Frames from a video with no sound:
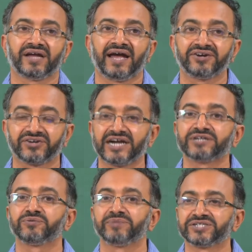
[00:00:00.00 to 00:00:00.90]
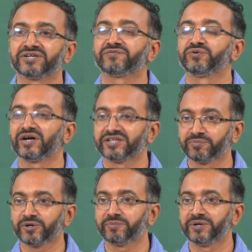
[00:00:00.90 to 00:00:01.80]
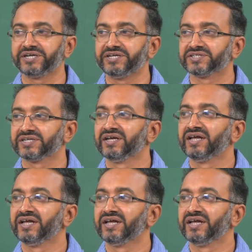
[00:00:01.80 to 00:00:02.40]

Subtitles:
and try to measure few other properties